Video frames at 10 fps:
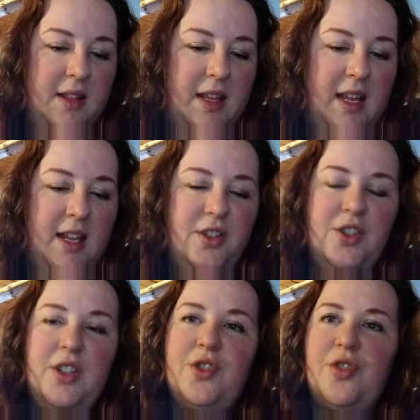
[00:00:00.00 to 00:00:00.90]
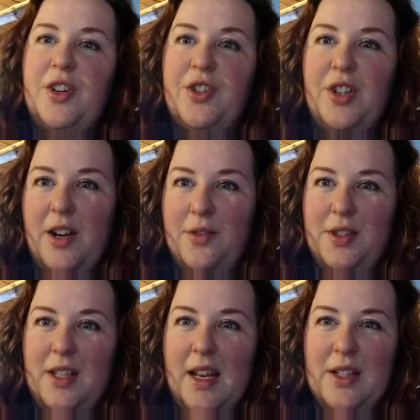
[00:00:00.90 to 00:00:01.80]
The Ancient Treasure
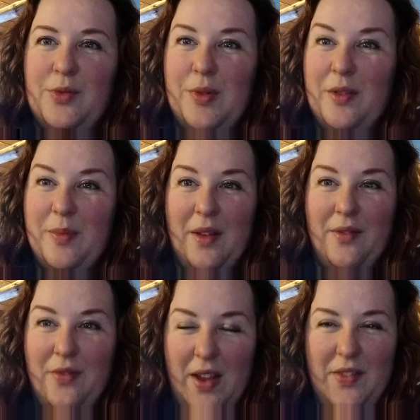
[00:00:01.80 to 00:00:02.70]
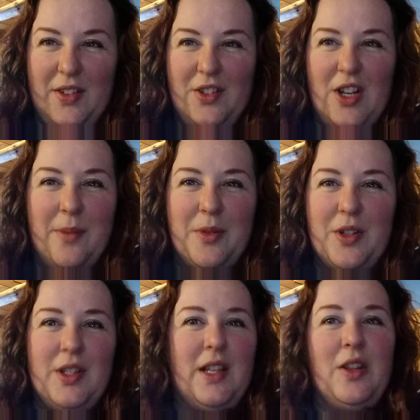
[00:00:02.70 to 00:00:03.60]
House, and it's one of my favorite
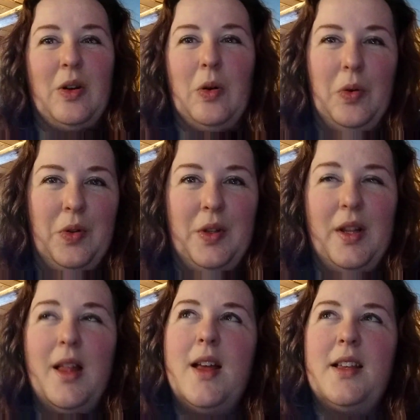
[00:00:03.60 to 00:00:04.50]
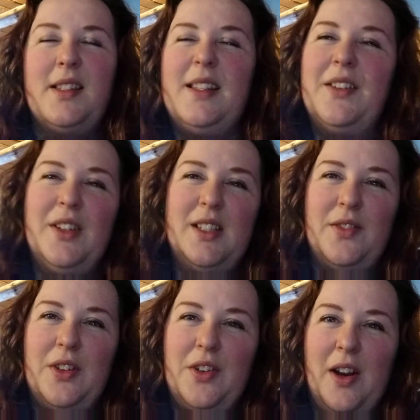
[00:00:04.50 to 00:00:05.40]
chapters in the whole series
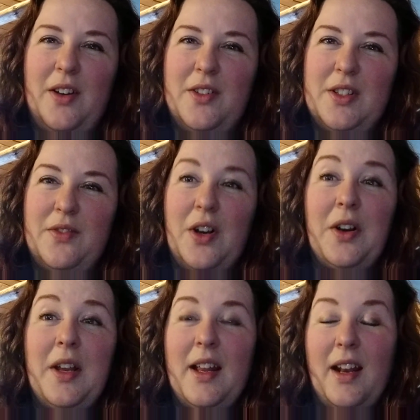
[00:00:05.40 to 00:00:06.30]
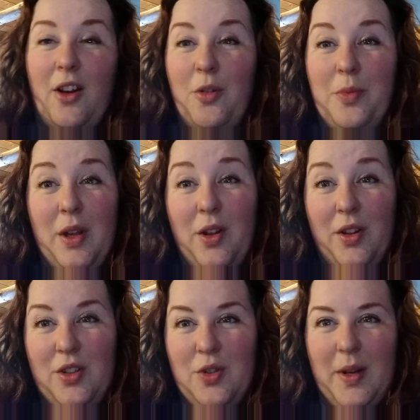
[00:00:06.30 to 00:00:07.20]
of the Chronicles of Narnia, and I hope that you'll
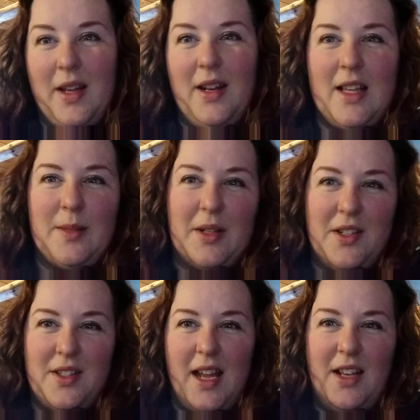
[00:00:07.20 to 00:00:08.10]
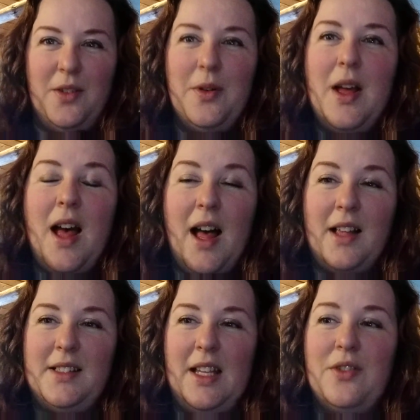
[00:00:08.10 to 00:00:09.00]
enjoy it as much as I do.
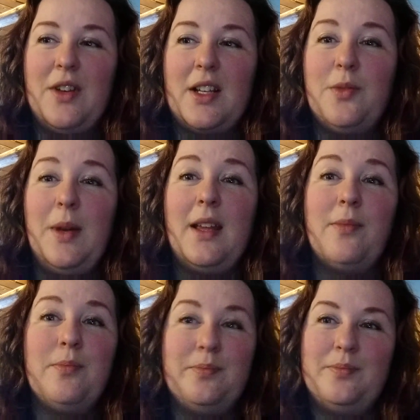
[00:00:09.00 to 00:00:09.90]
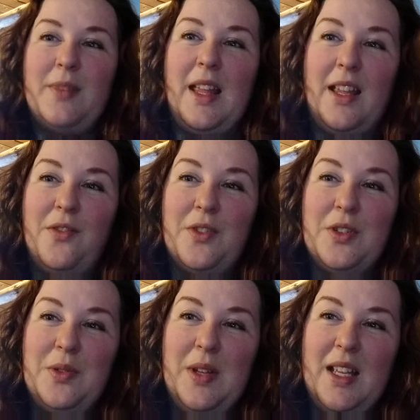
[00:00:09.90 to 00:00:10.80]
I'll see you next week. Thank you for
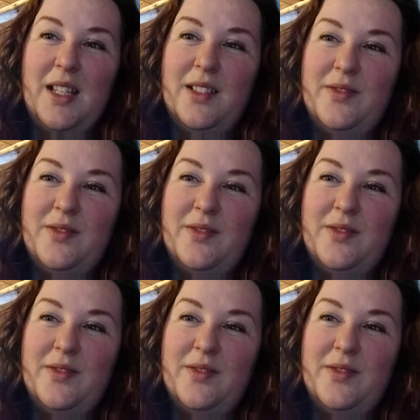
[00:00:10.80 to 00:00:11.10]
tuning in.